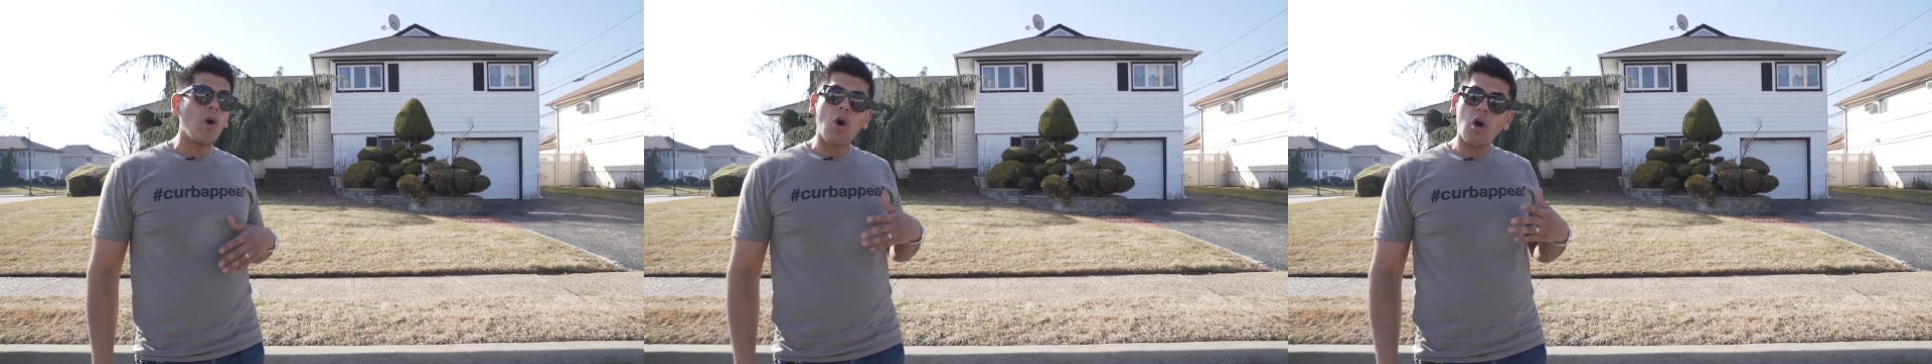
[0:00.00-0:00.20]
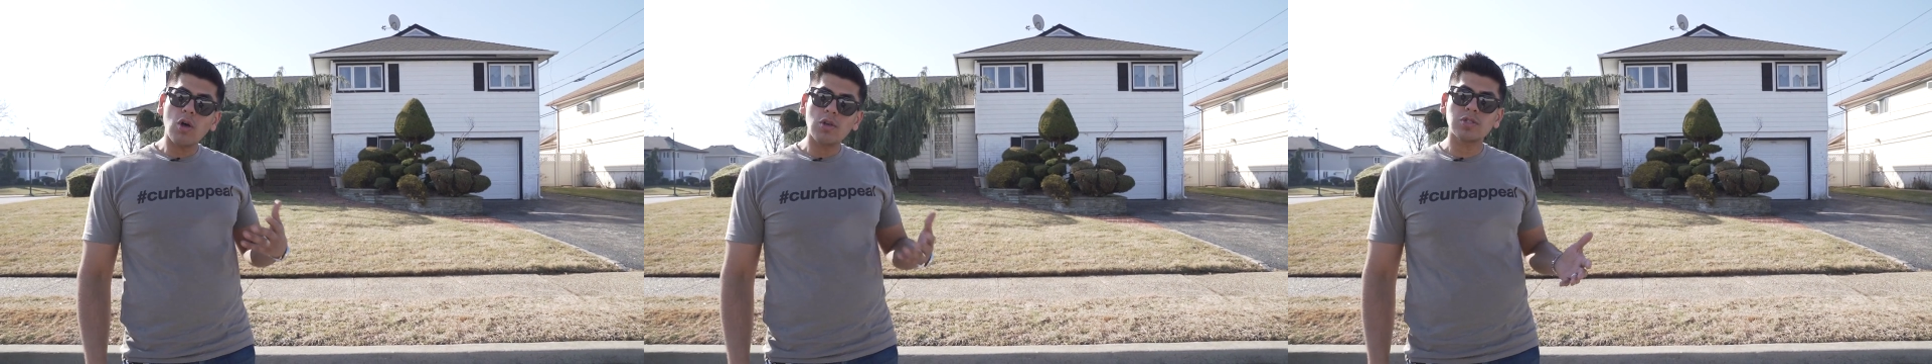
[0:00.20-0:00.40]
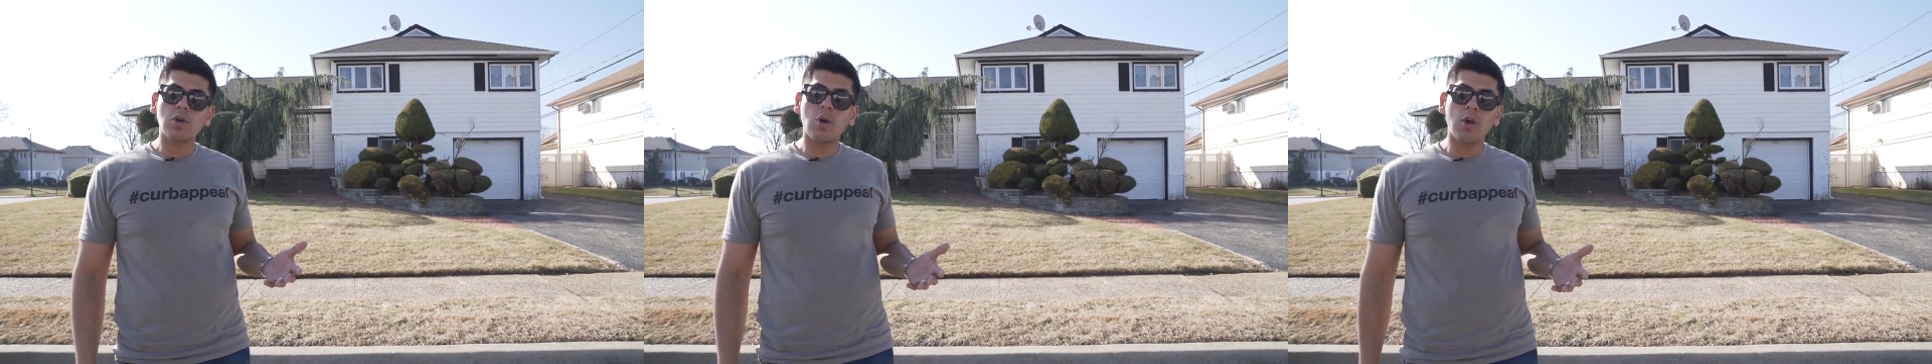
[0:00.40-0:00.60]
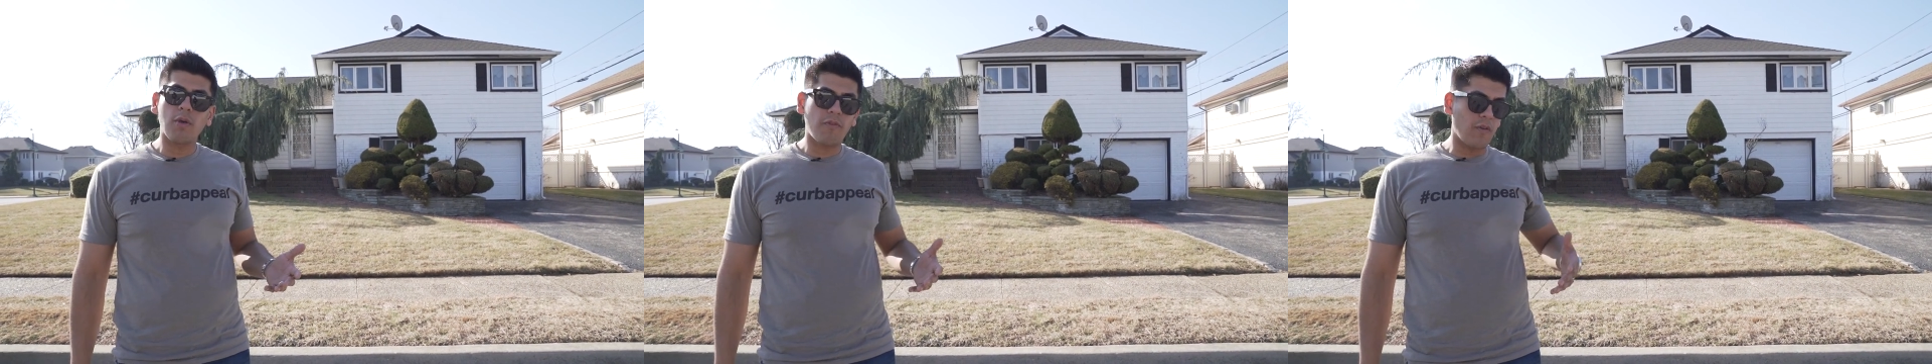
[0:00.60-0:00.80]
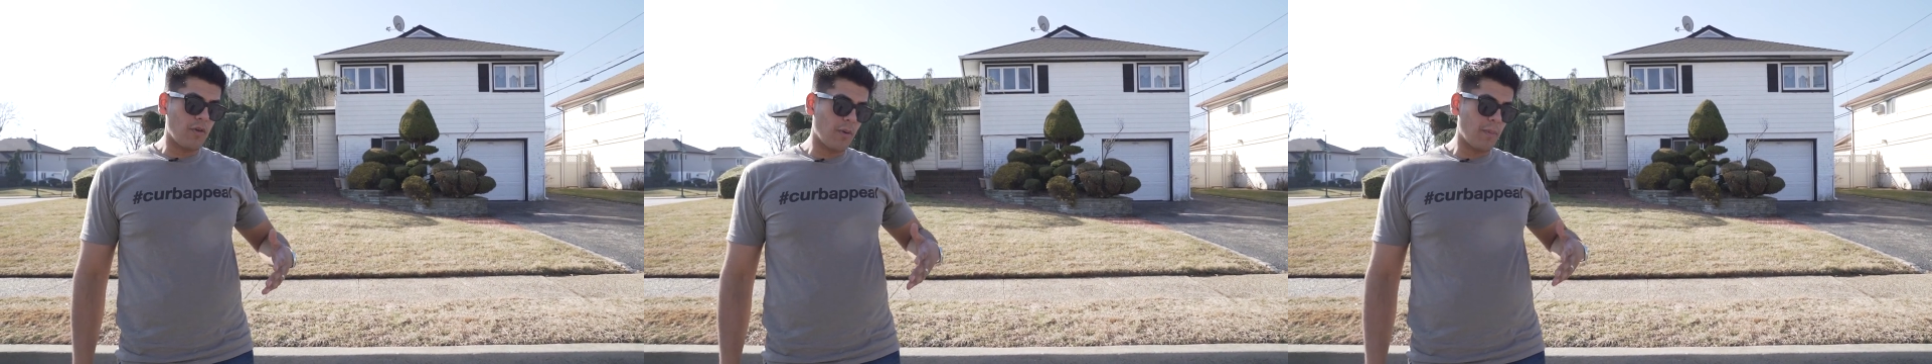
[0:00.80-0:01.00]
Also,
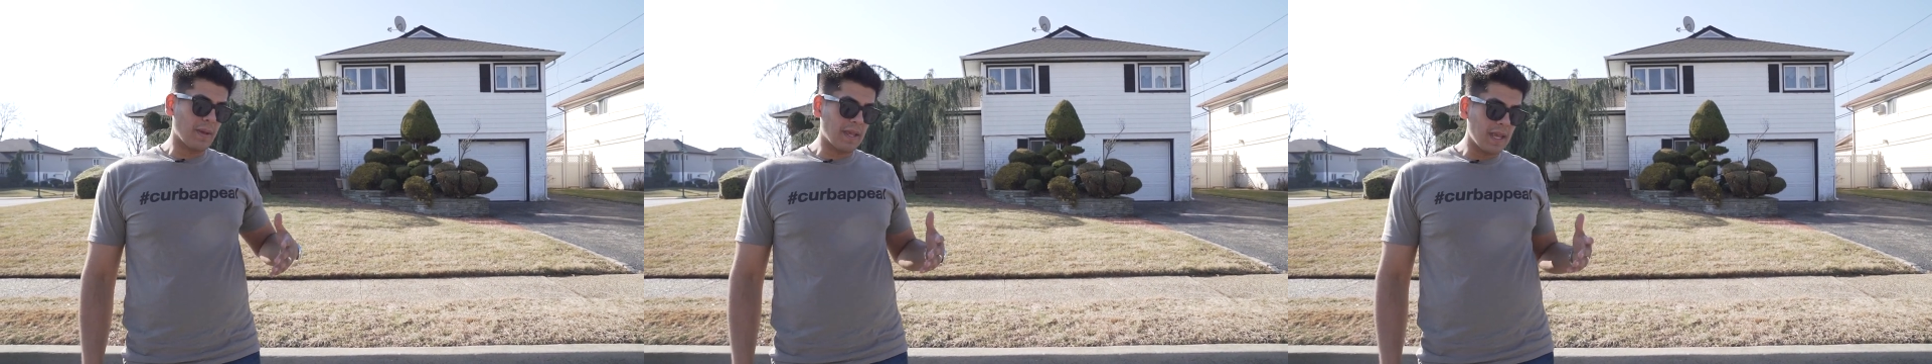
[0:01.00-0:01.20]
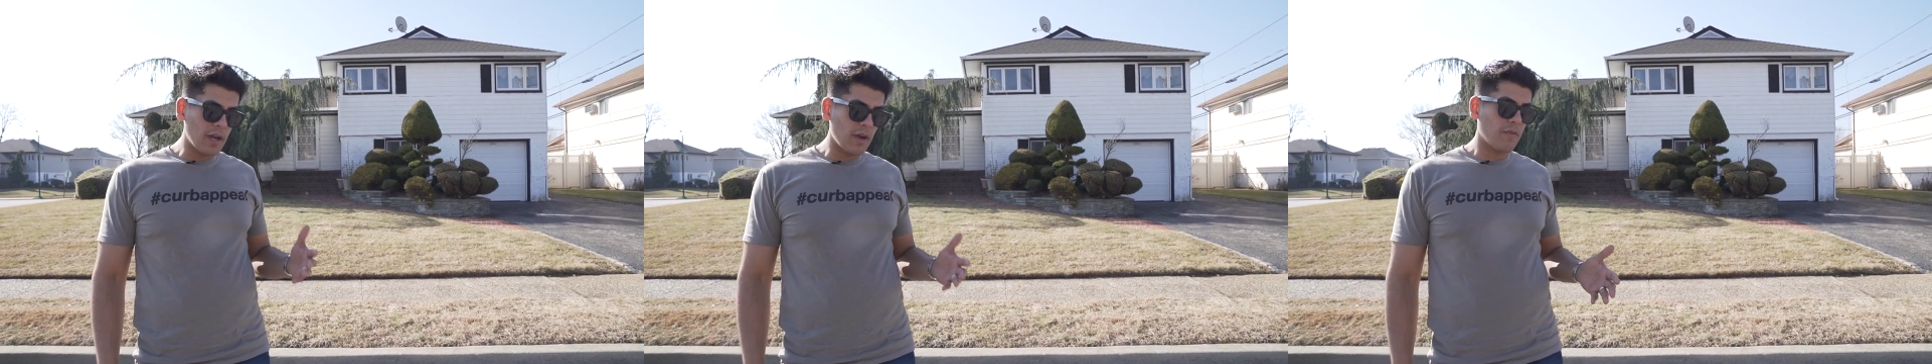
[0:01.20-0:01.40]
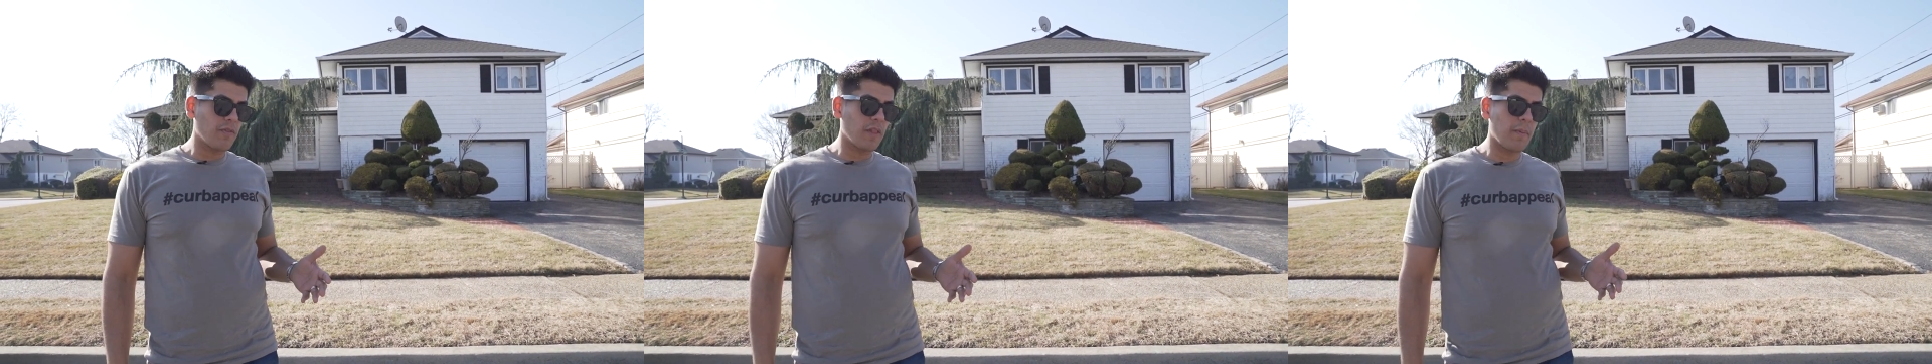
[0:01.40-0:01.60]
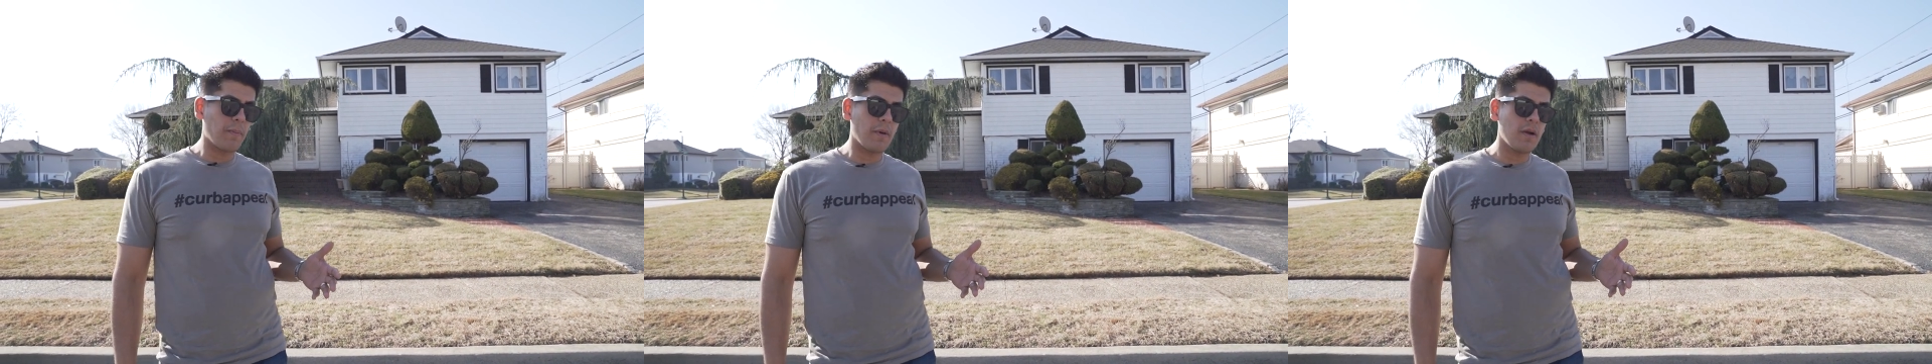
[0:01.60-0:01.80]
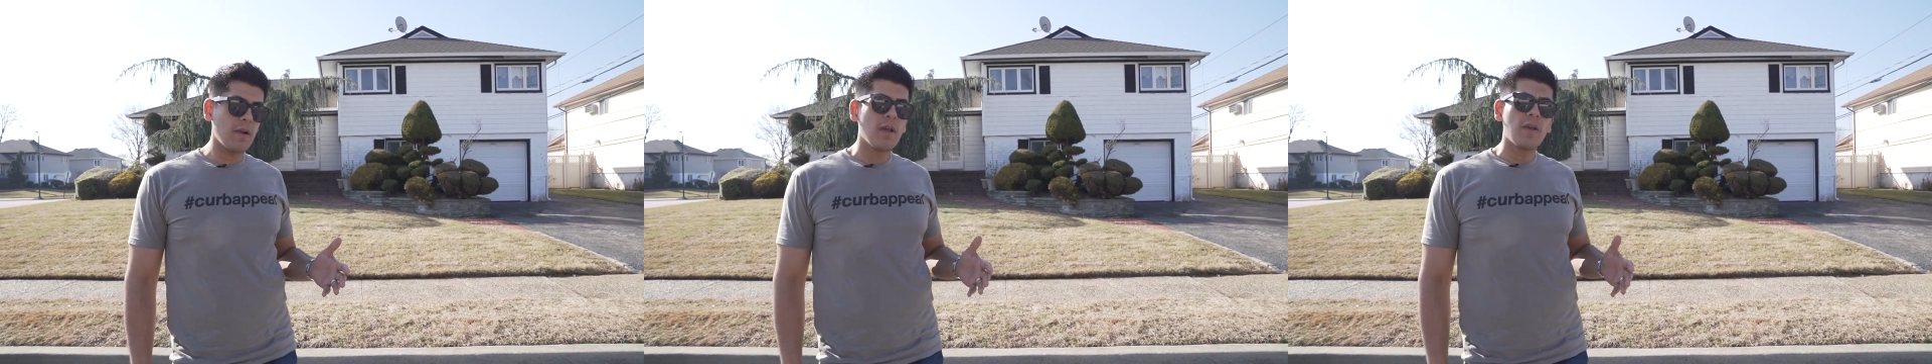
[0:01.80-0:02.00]
if you're a beginner
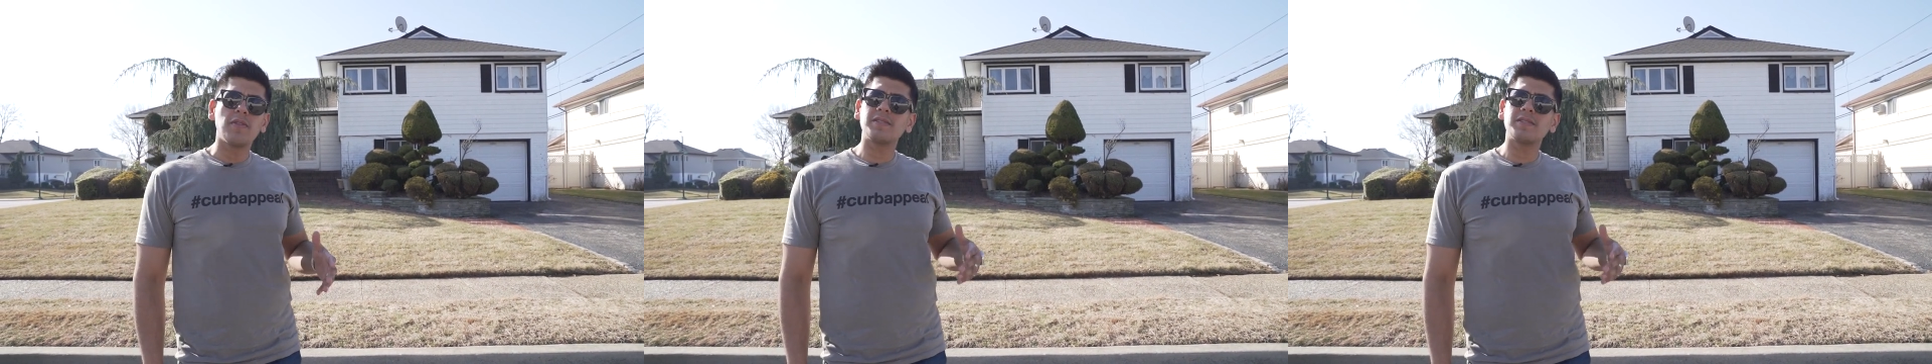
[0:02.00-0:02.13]
flipper,